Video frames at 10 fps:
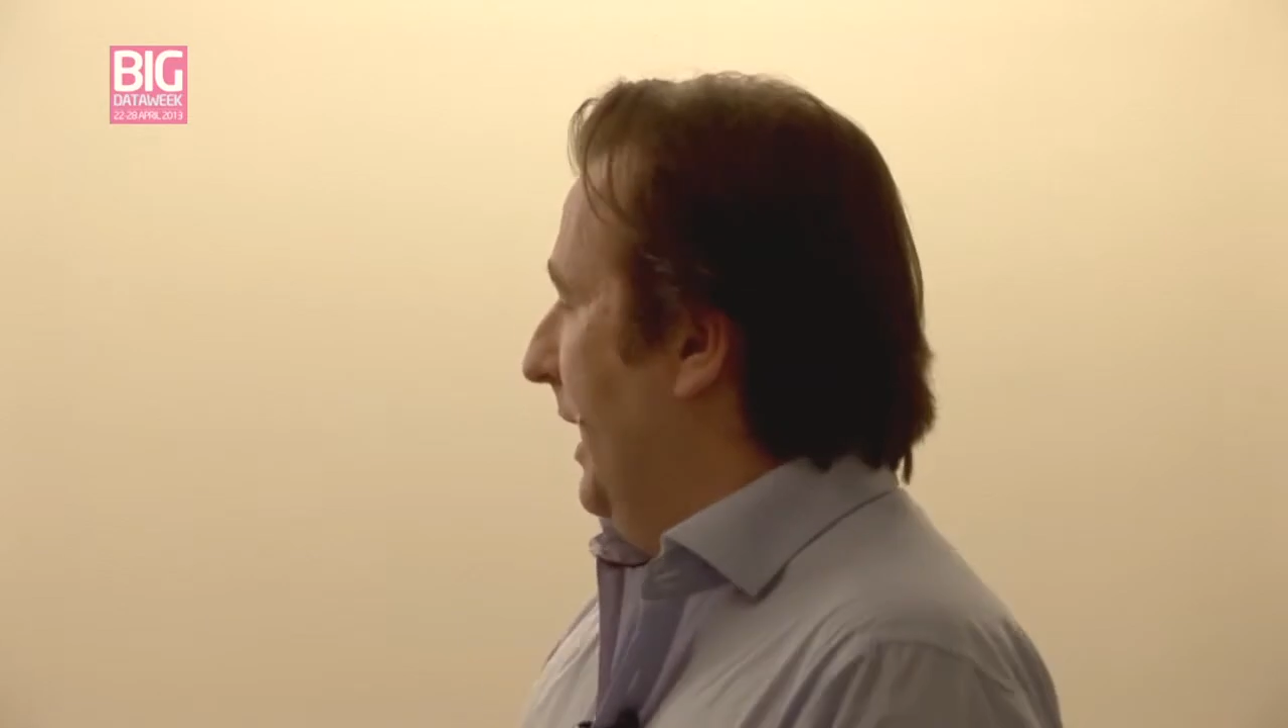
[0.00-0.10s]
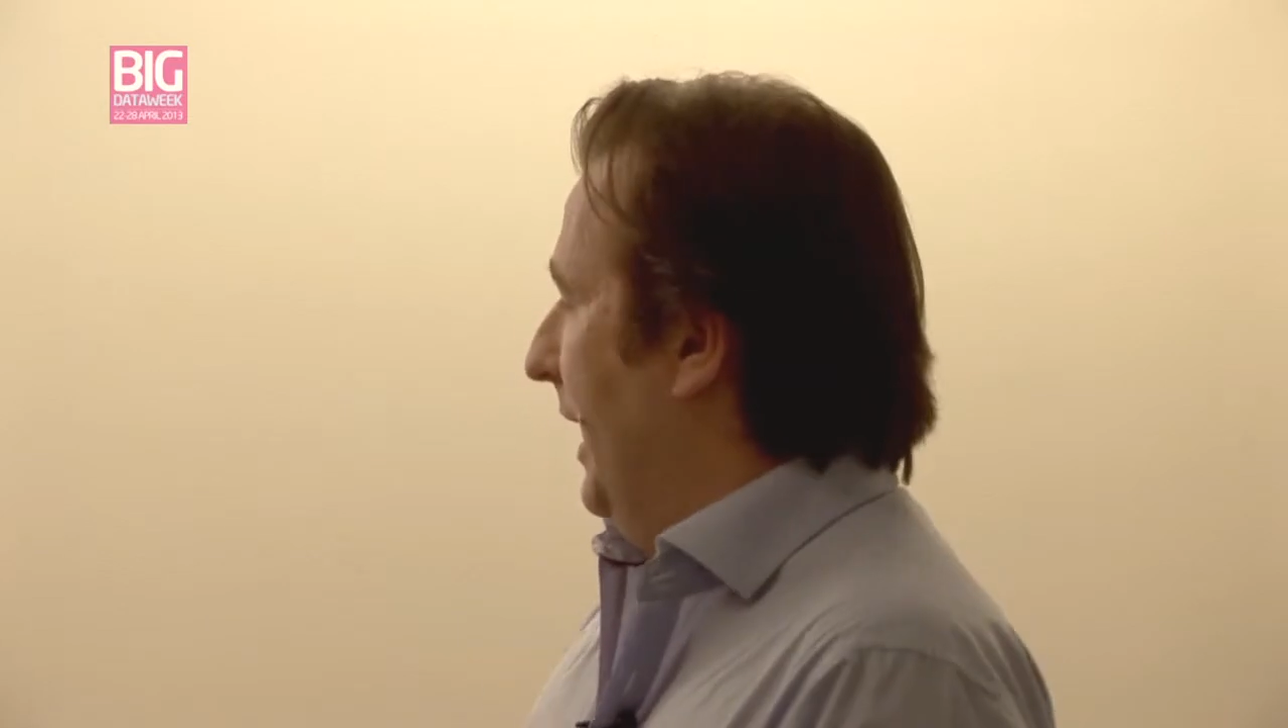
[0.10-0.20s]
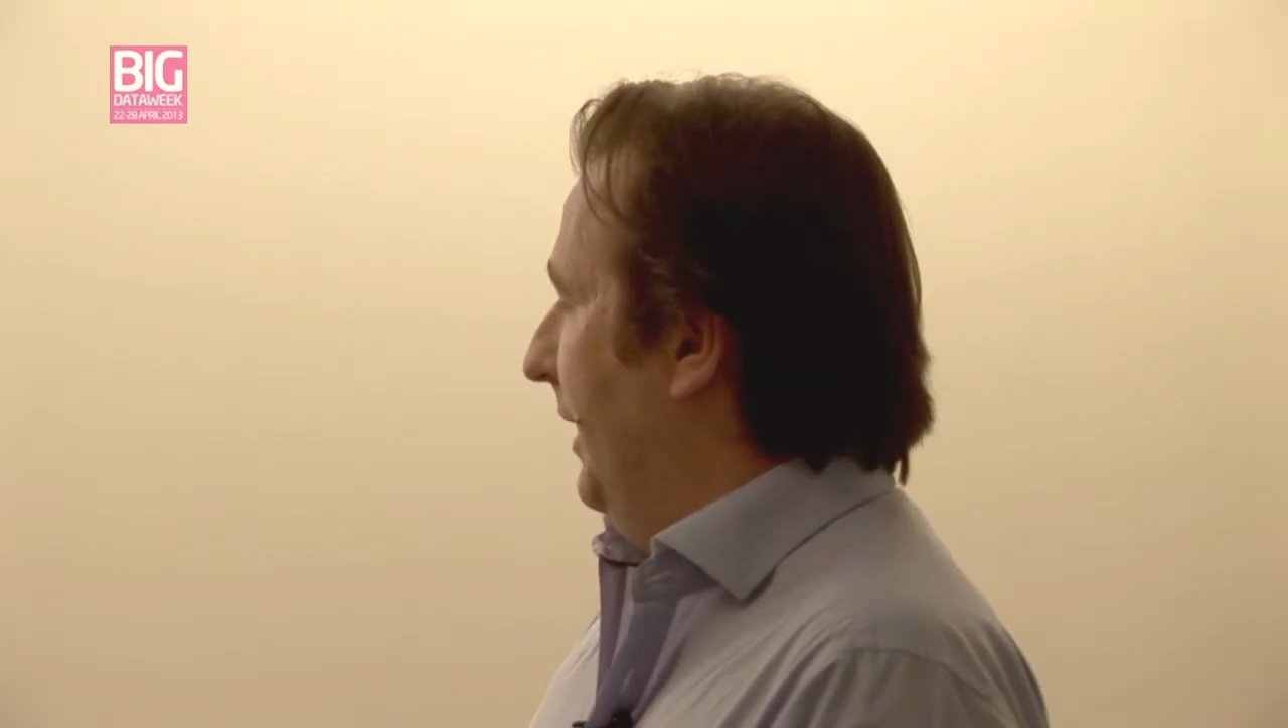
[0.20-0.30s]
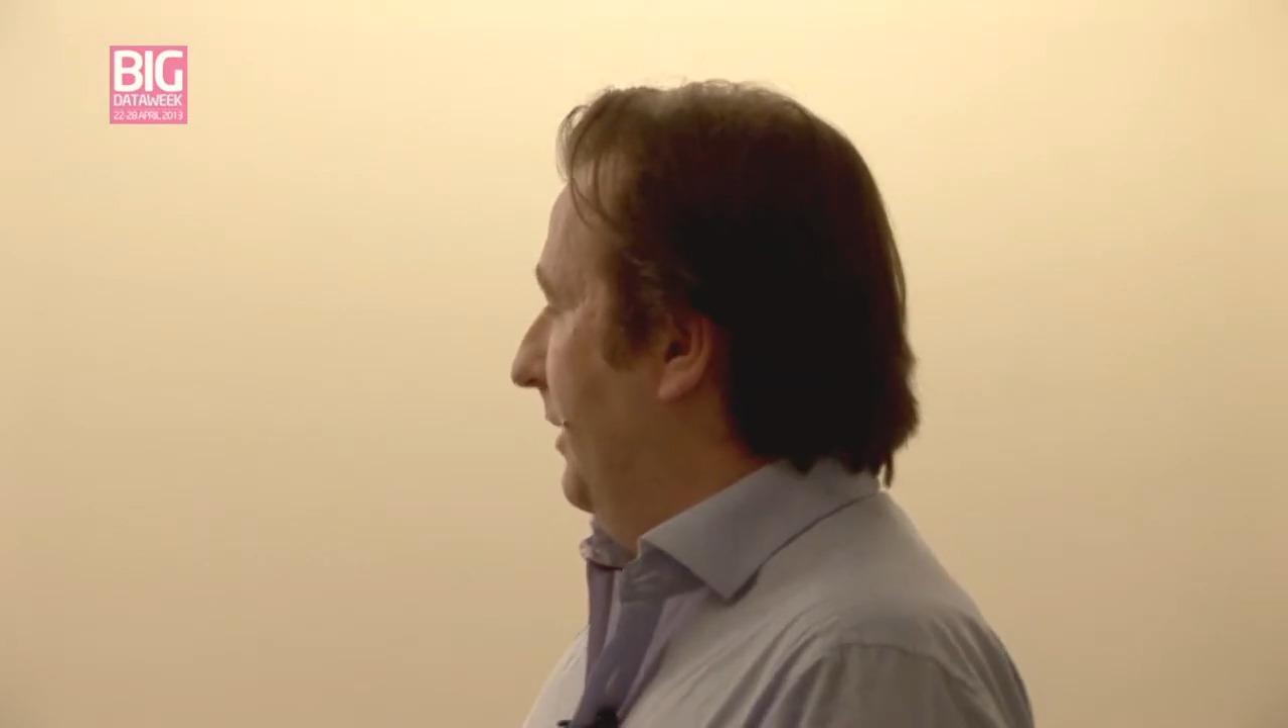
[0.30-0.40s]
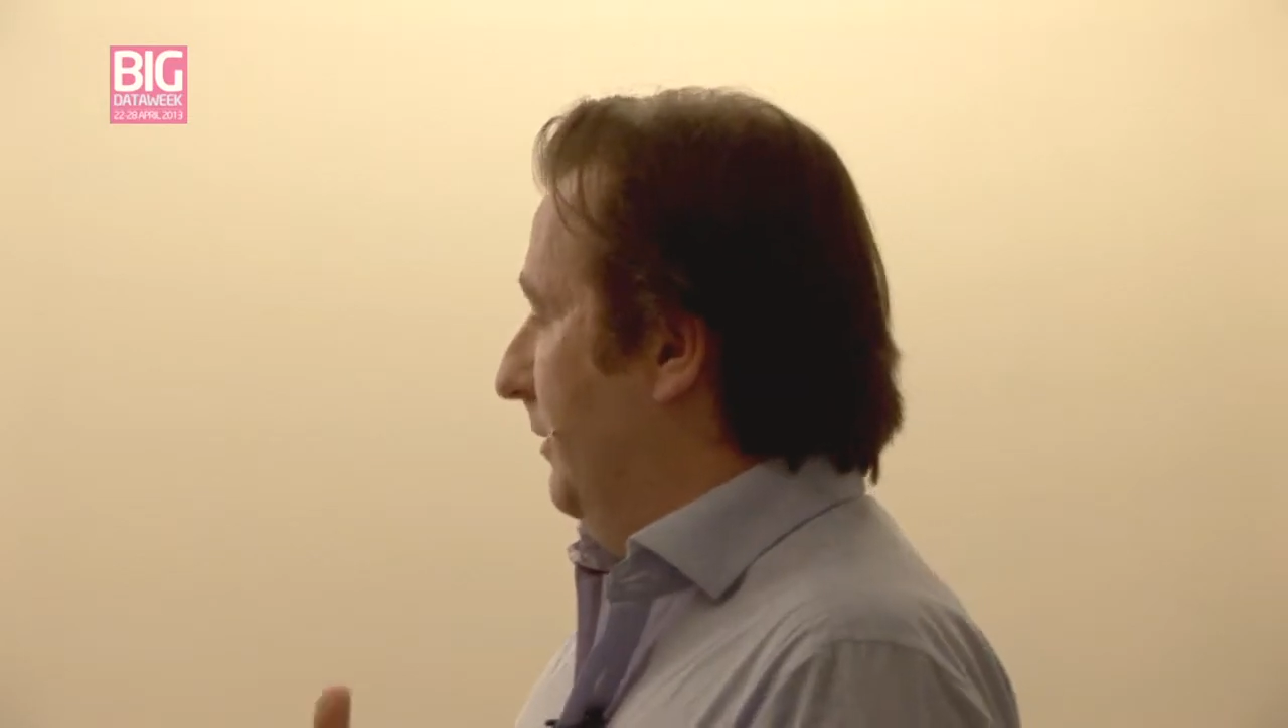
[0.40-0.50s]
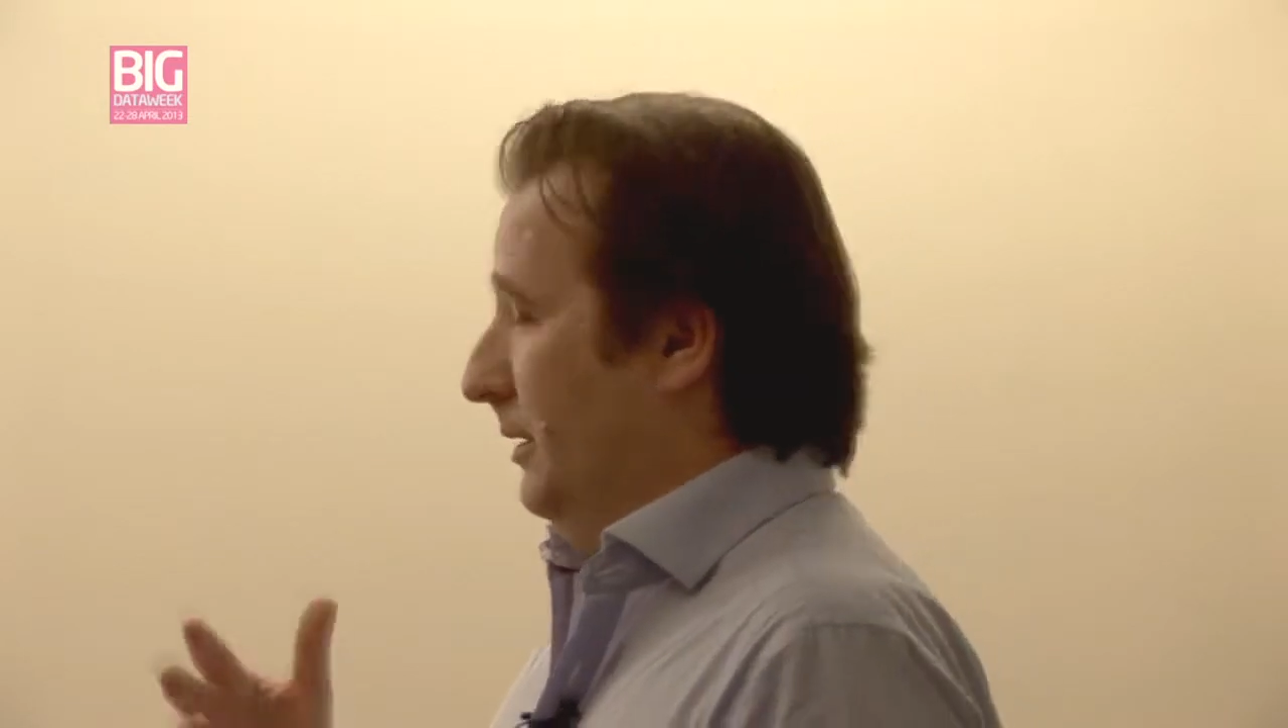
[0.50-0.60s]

And